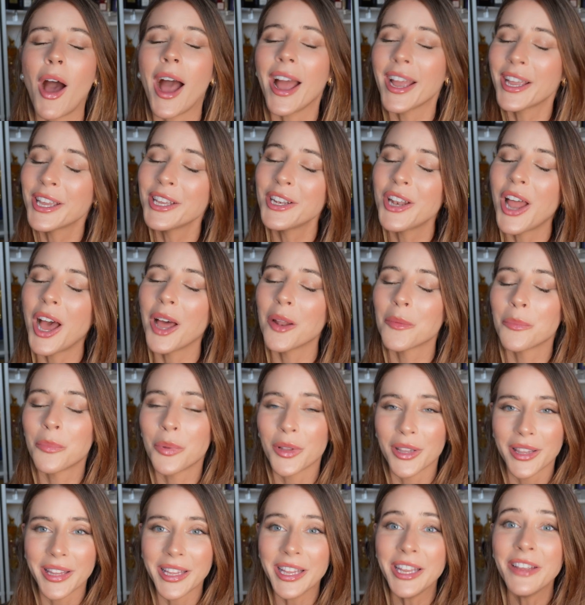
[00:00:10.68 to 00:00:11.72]
I could not
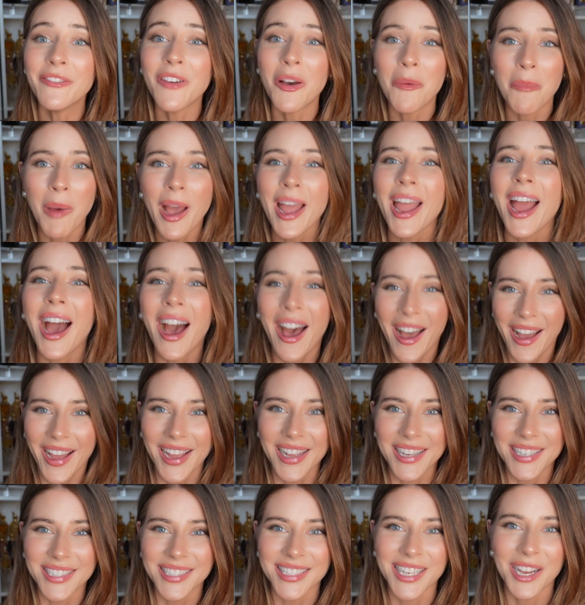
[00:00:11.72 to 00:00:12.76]
believe my
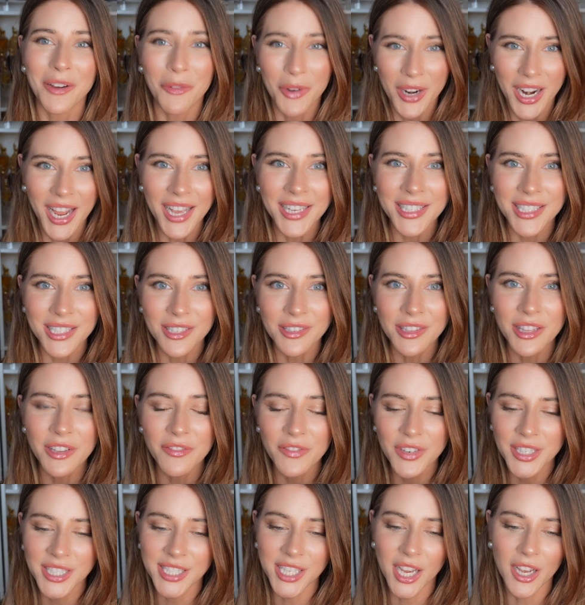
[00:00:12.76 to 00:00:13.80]
eyes when I saw that
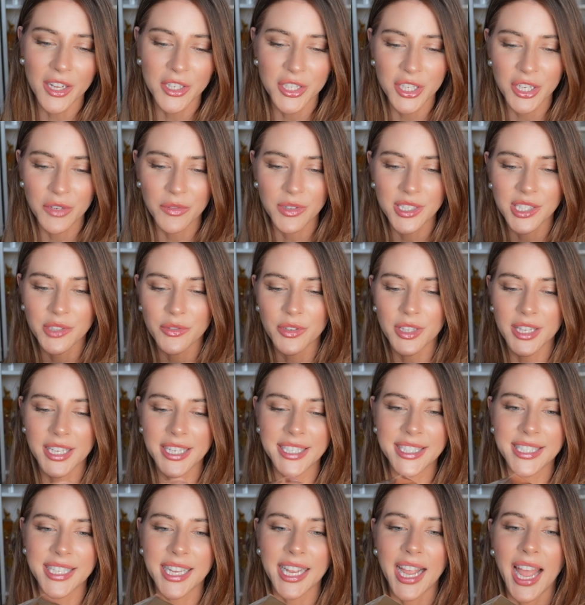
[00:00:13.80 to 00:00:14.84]
Versace was
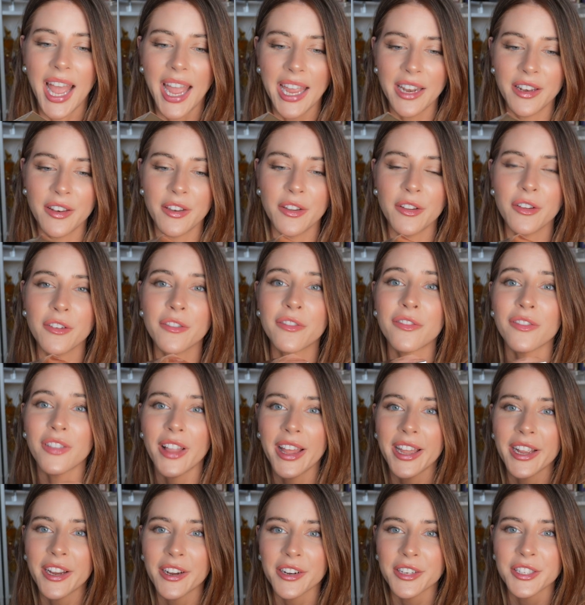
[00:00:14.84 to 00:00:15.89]
releasing a new
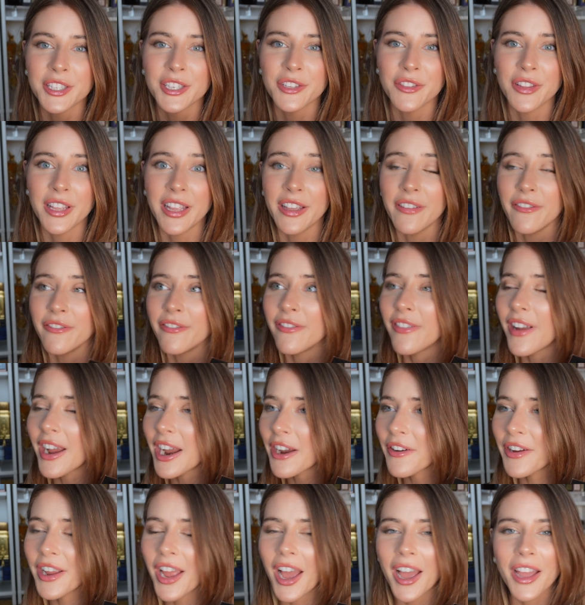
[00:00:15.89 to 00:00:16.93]
flanker to the
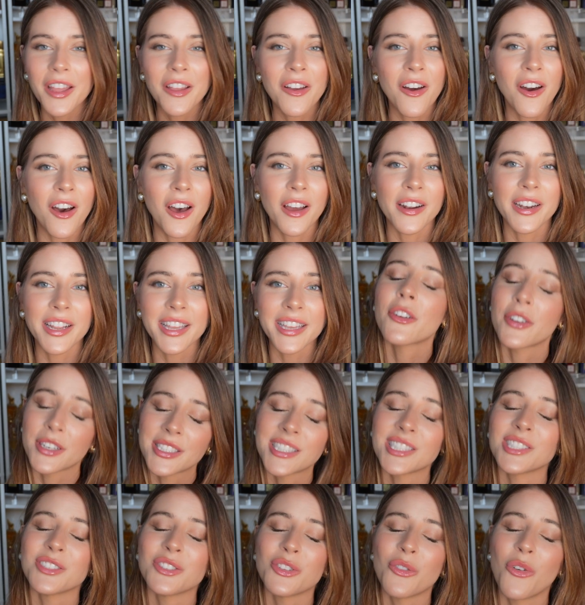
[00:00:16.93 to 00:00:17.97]
very iconic
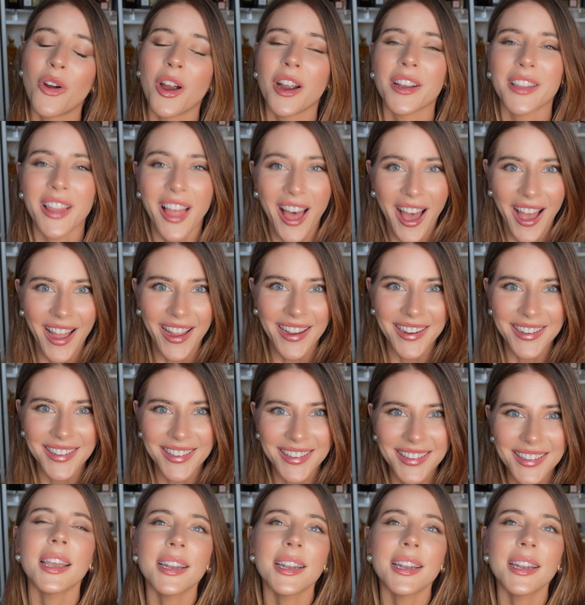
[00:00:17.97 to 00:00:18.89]
Crystal Noir line.